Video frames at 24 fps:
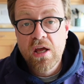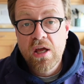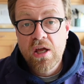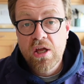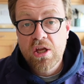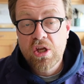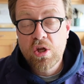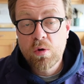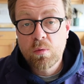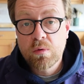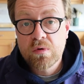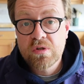
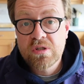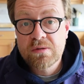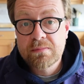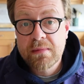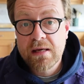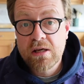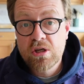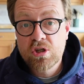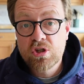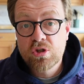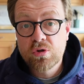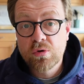you want to
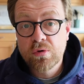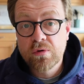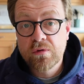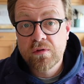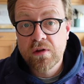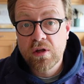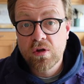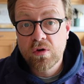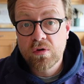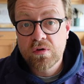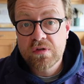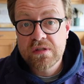make sure
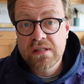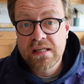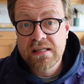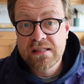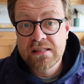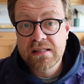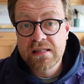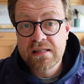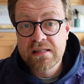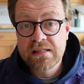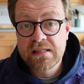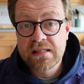that your
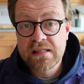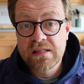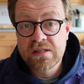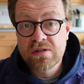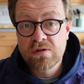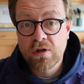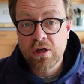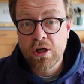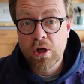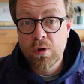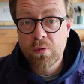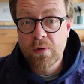sentence is
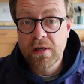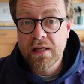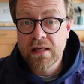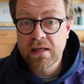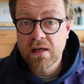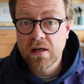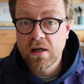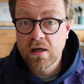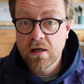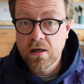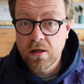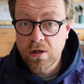not only
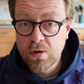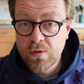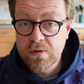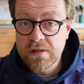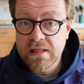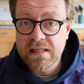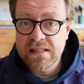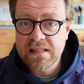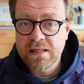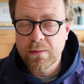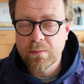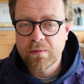
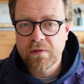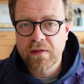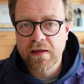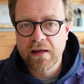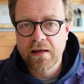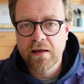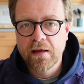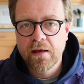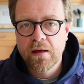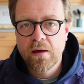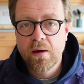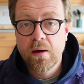concluding
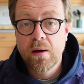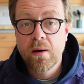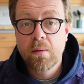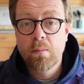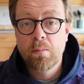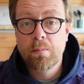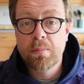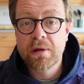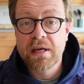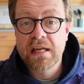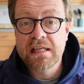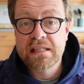something,
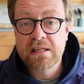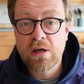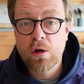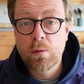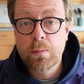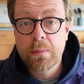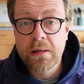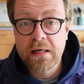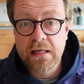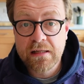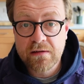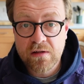but it's
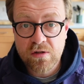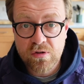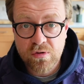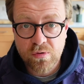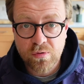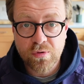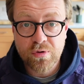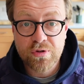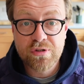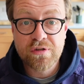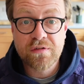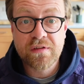opening the
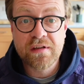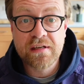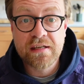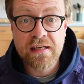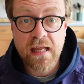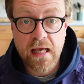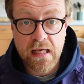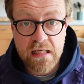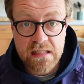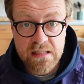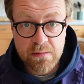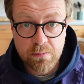door to the
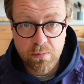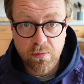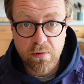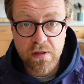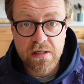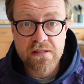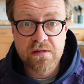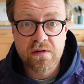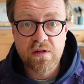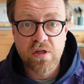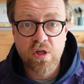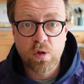next
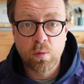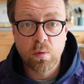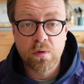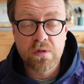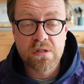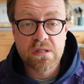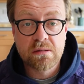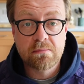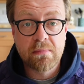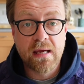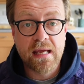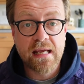point that you want
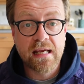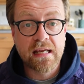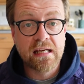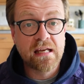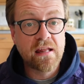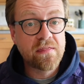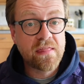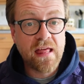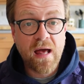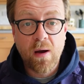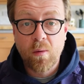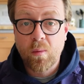to make. And
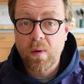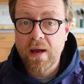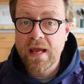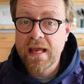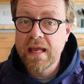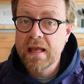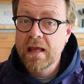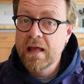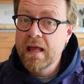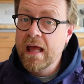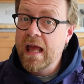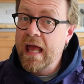in that
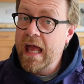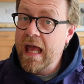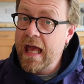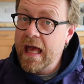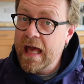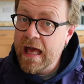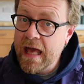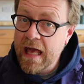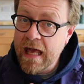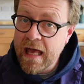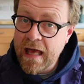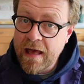way,
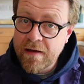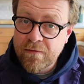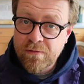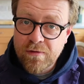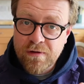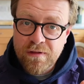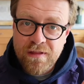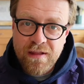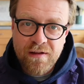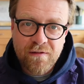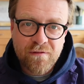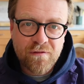
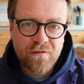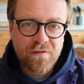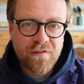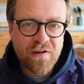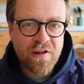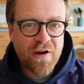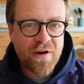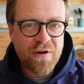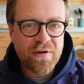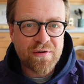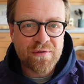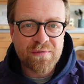everything
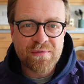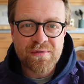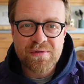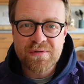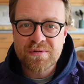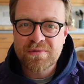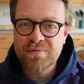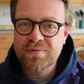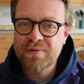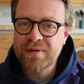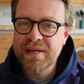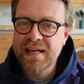
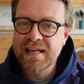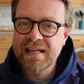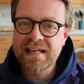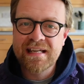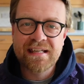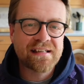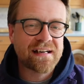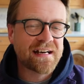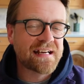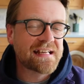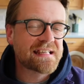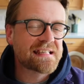flows really
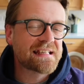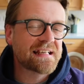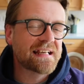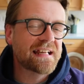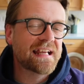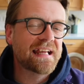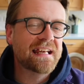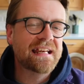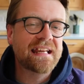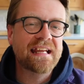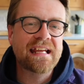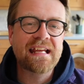
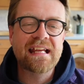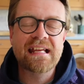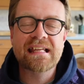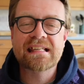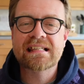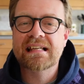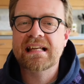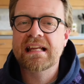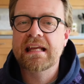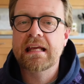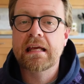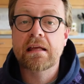nicely and
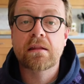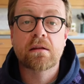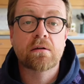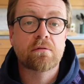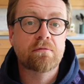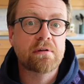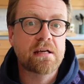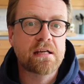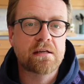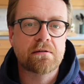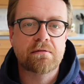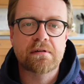easily, and the
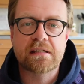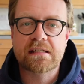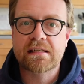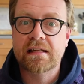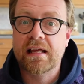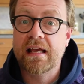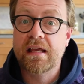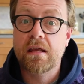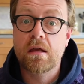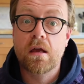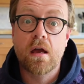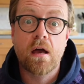reader is
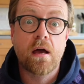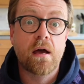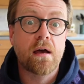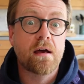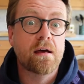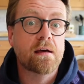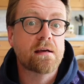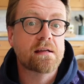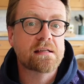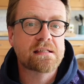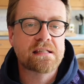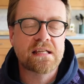like,
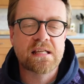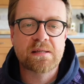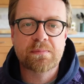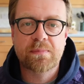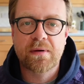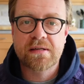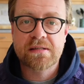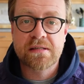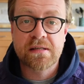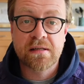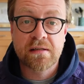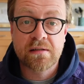yes, this
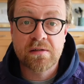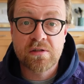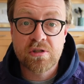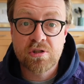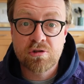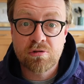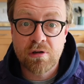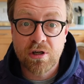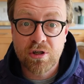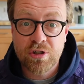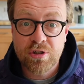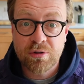person can
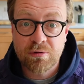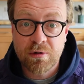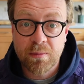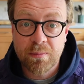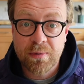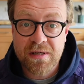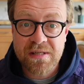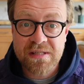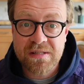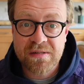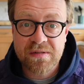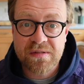structure a
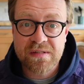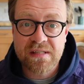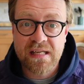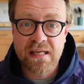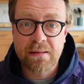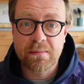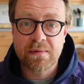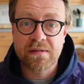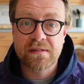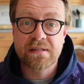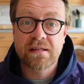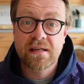personal
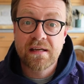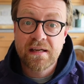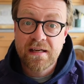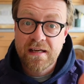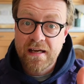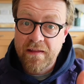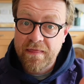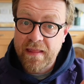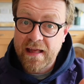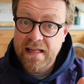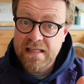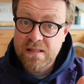statement,
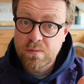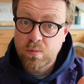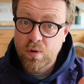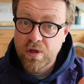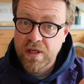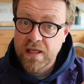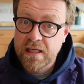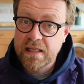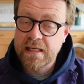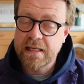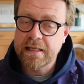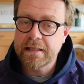and that's what
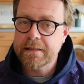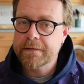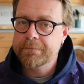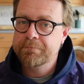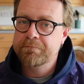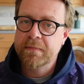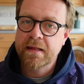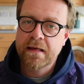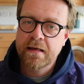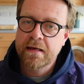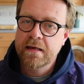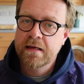you need.
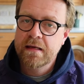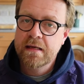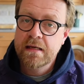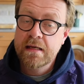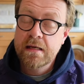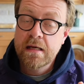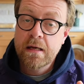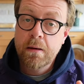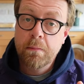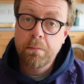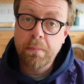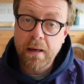
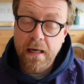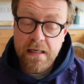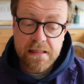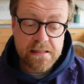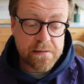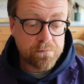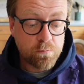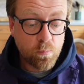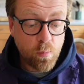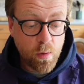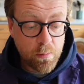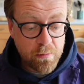
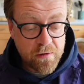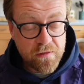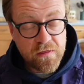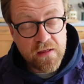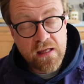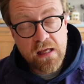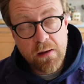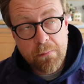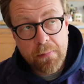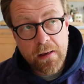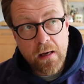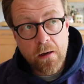But when we
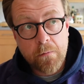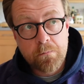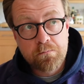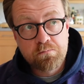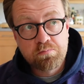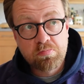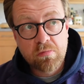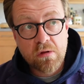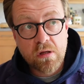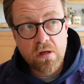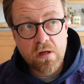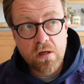think
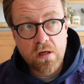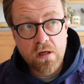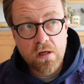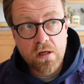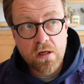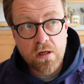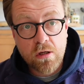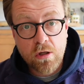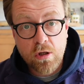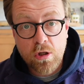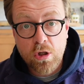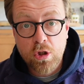about
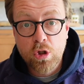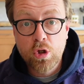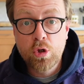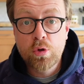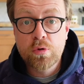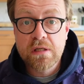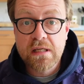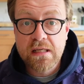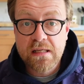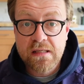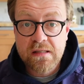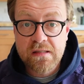
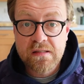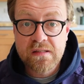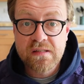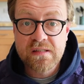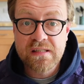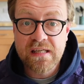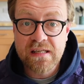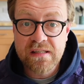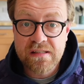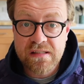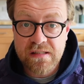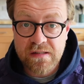concluding
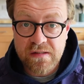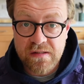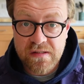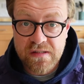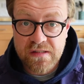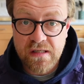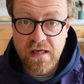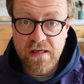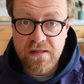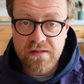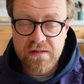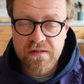sentence
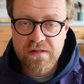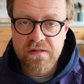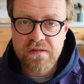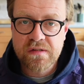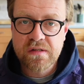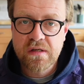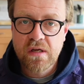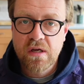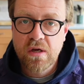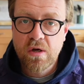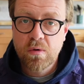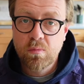
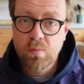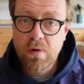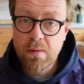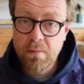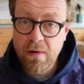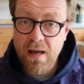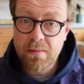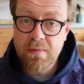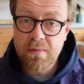starters, we might